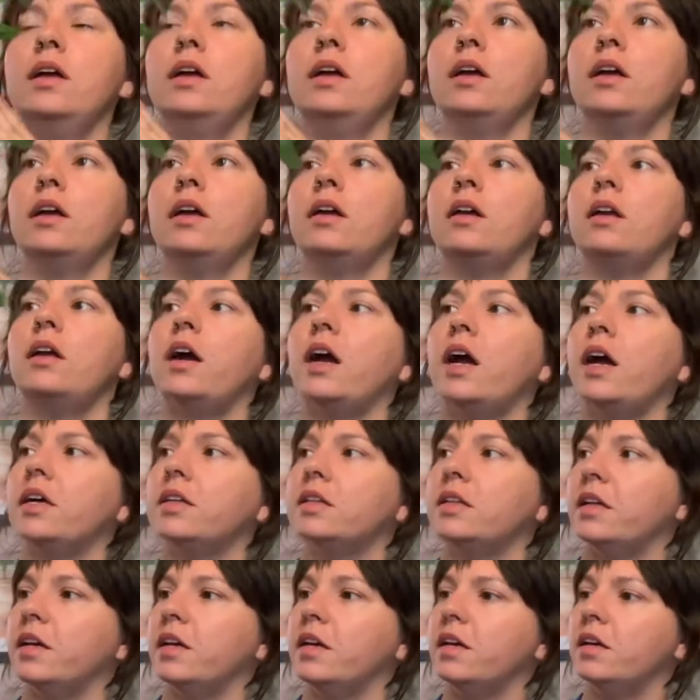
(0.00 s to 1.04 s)
and it had
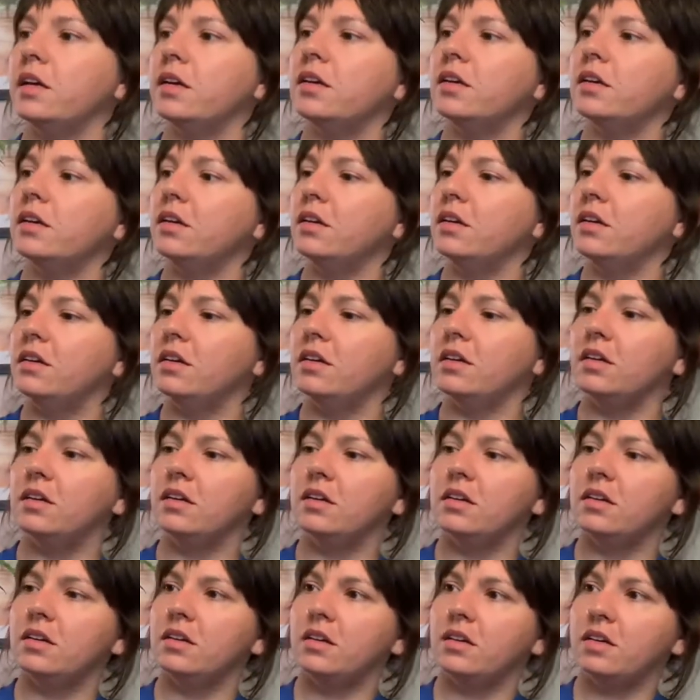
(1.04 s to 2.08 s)
like
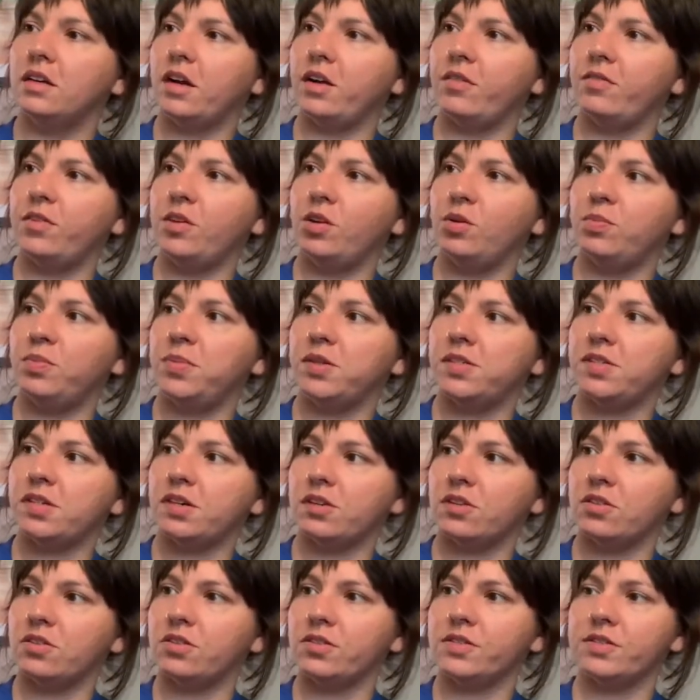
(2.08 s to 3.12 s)
a few
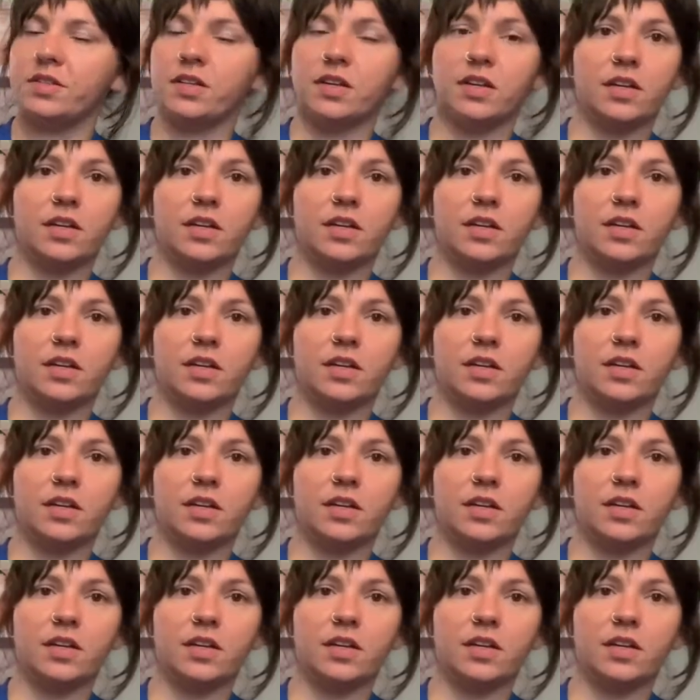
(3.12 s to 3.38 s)
peduncles on